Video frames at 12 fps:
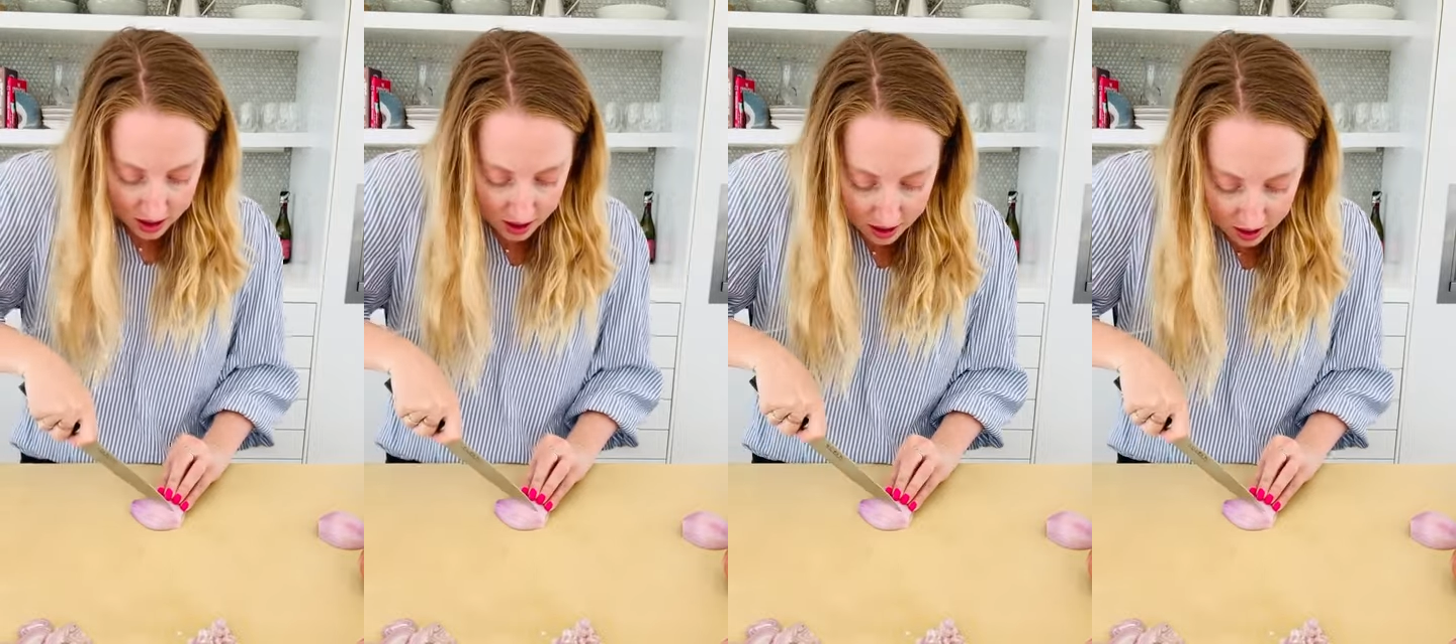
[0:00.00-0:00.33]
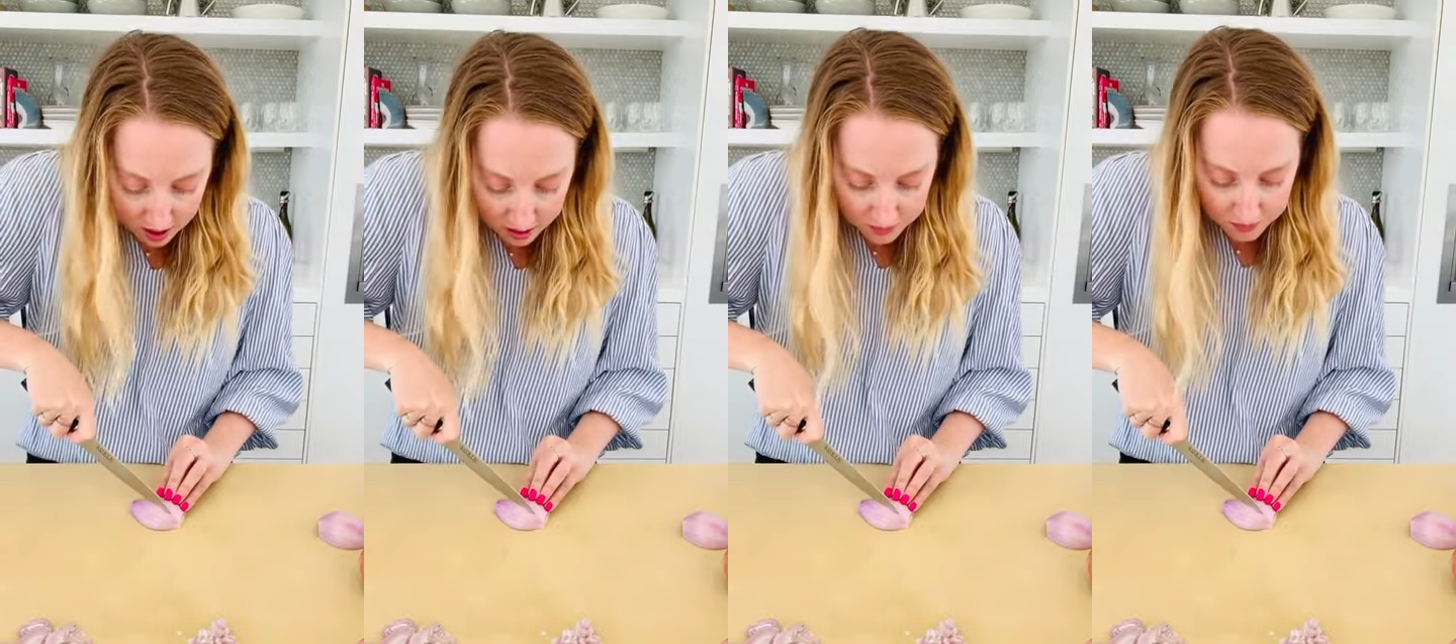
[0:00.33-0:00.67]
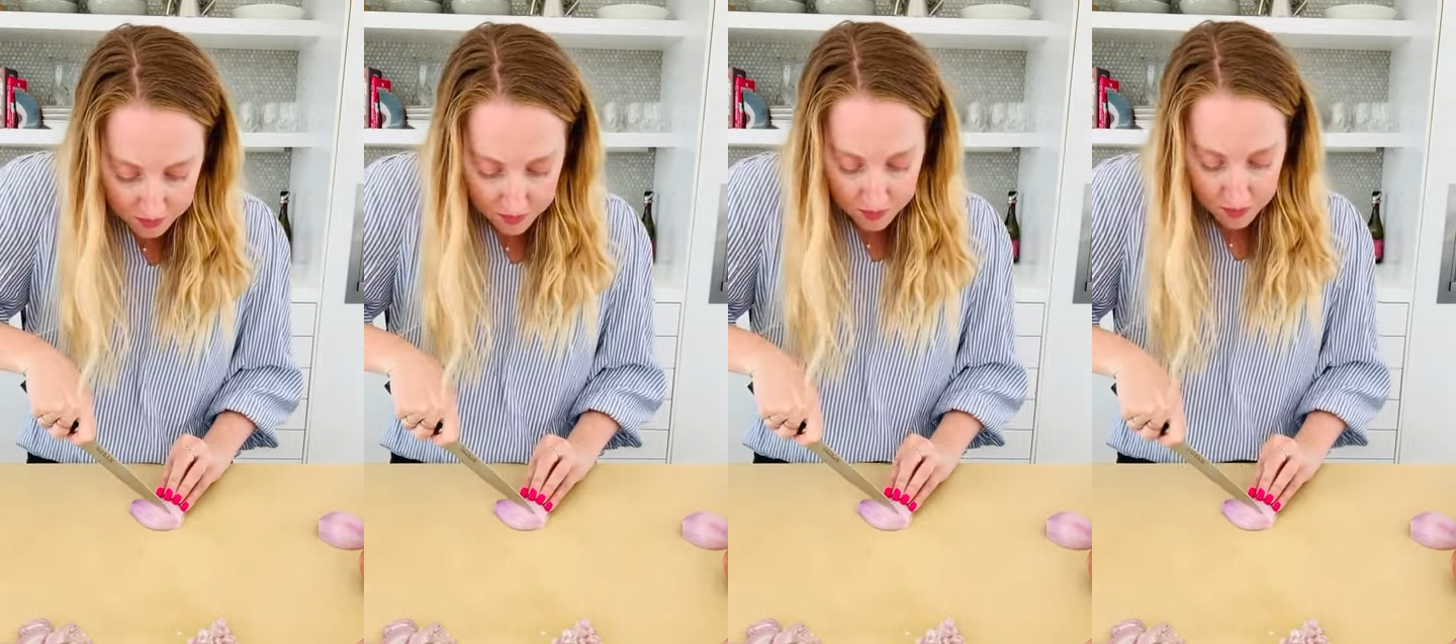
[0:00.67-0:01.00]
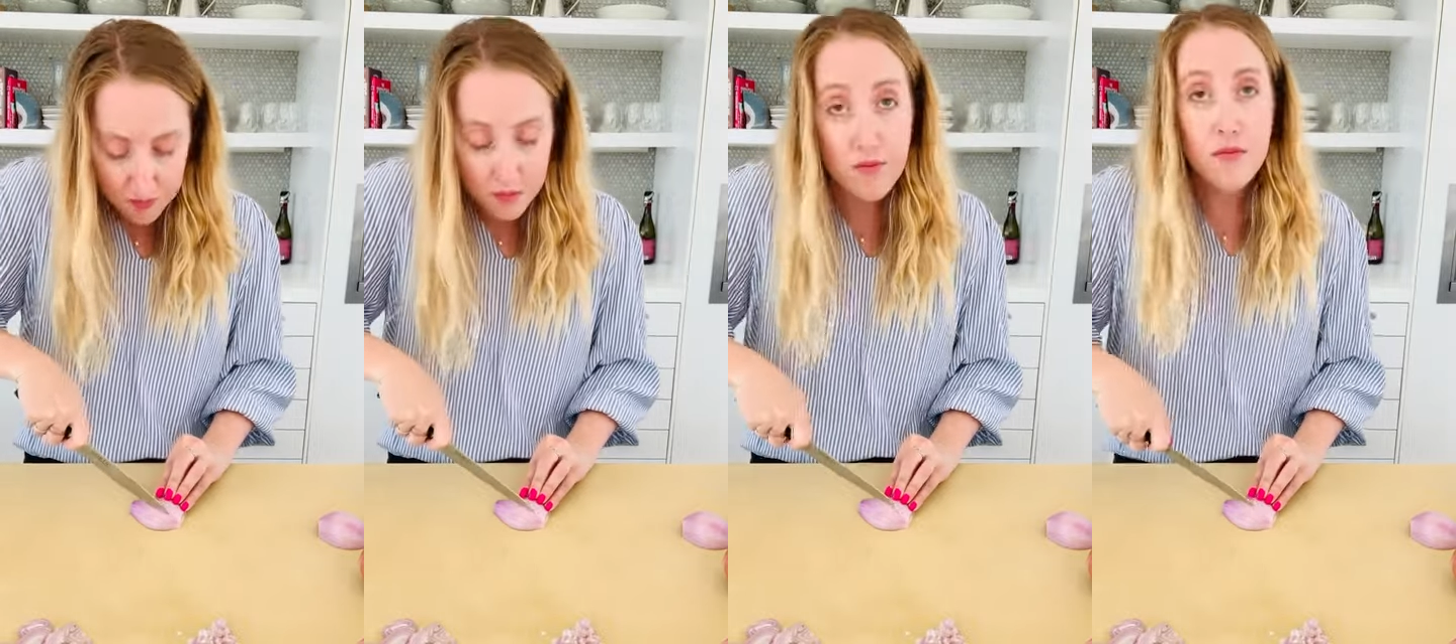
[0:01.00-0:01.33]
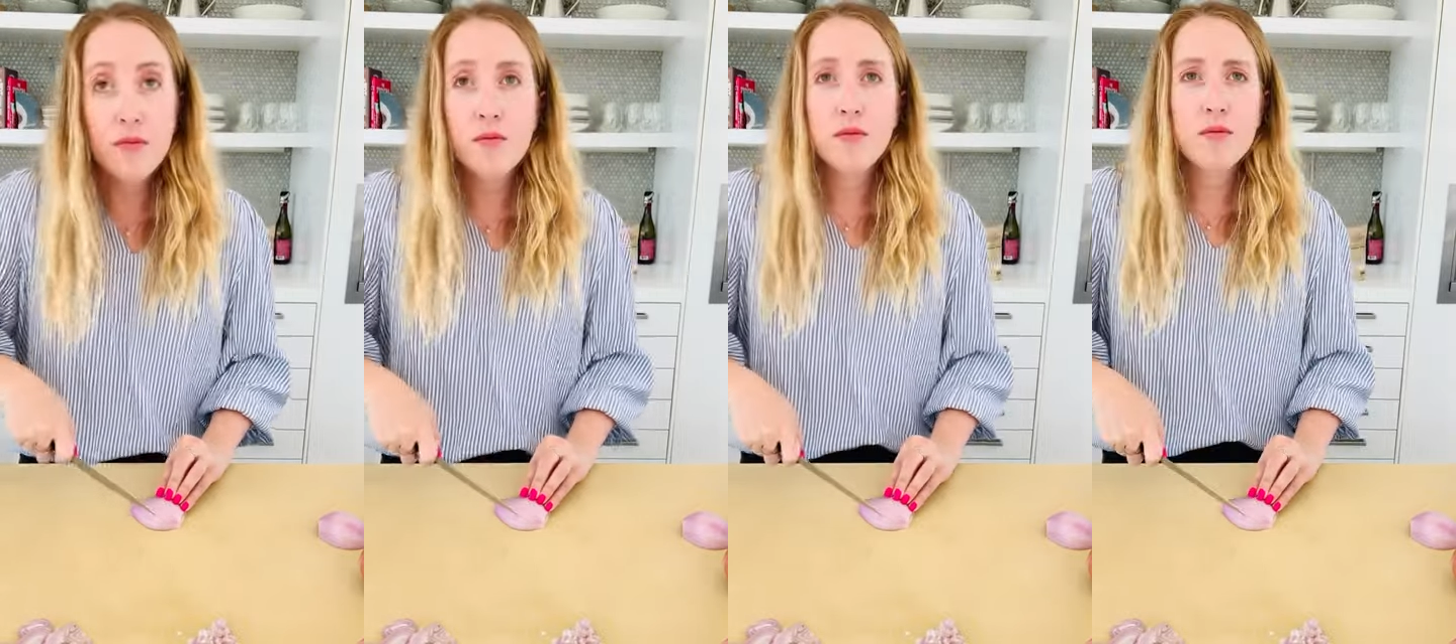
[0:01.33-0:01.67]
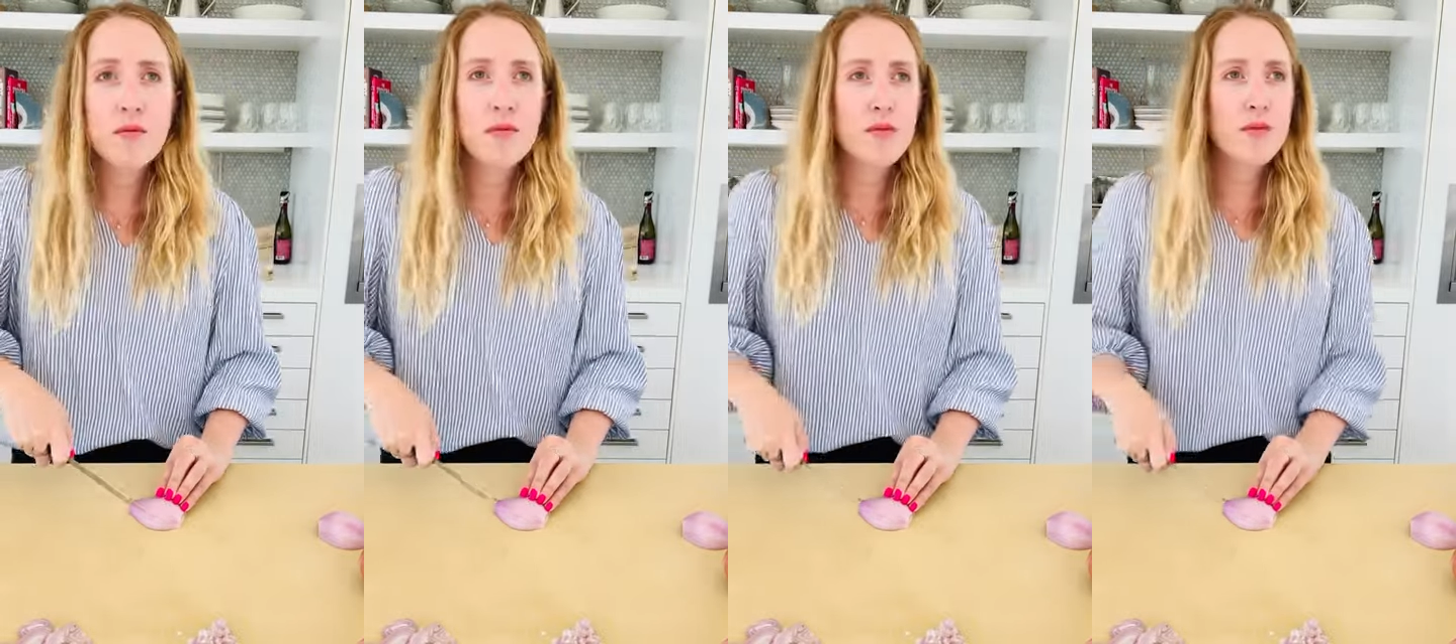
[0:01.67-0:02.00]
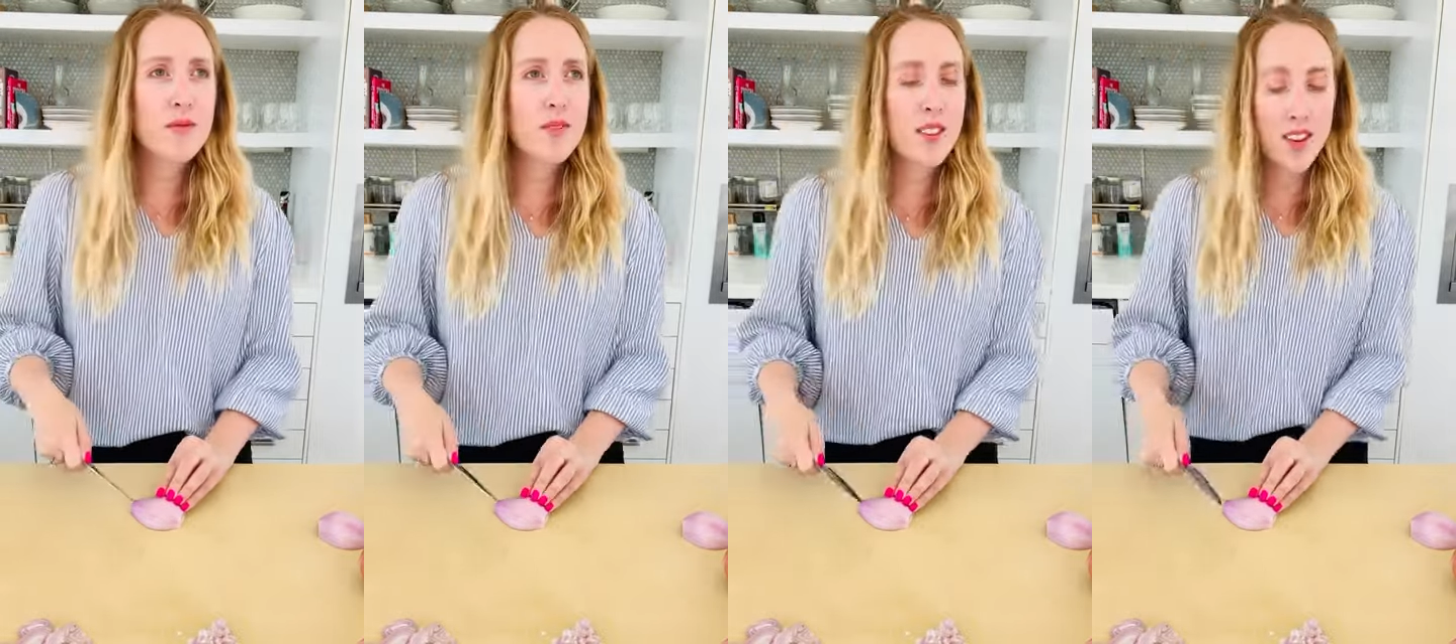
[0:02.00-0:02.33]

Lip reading: Yeah, you gotta. Did you start?